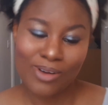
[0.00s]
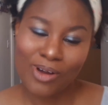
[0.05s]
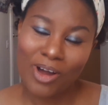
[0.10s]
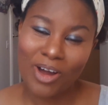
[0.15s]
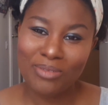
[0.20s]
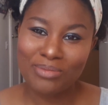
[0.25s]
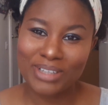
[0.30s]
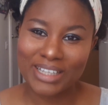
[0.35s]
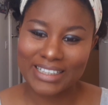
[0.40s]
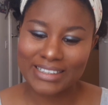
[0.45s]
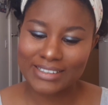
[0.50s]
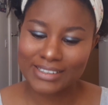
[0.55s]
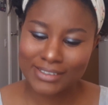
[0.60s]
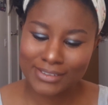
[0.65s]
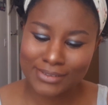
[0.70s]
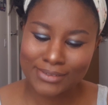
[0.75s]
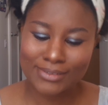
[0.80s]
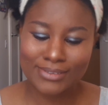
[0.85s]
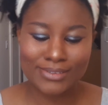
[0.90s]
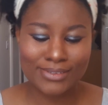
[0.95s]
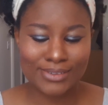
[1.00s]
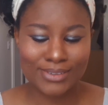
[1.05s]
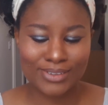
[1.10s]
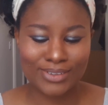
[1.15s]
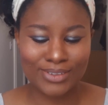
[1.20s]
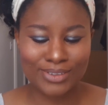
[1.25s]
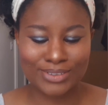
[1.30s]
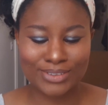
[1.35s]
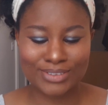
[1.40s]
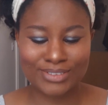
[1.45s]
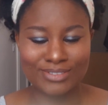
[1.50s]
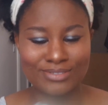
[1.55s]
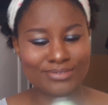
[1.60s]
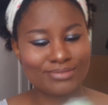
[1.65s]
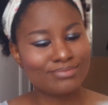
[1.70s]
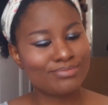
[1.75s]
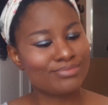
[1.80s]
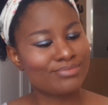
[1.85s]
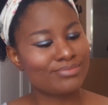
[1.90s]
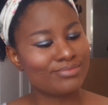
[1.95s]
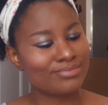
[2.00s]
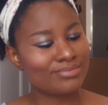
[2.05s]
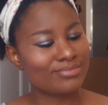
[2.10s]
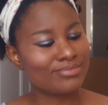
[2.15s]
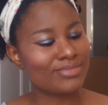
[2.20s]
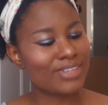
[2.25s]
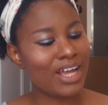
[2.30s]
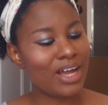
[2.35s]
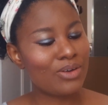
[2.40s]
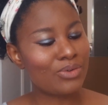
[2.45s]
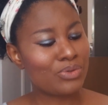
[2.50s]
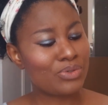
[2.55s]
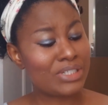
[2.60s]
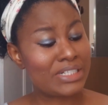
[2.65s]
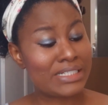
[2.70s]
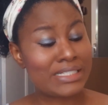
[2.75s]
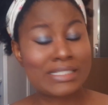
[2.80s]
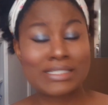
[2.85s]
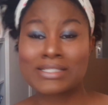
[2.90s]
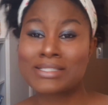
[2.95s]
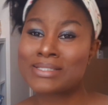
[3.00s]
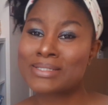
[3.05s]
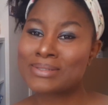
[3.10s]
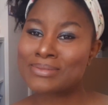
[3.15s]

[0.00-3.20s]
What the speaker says: updates on how good it is.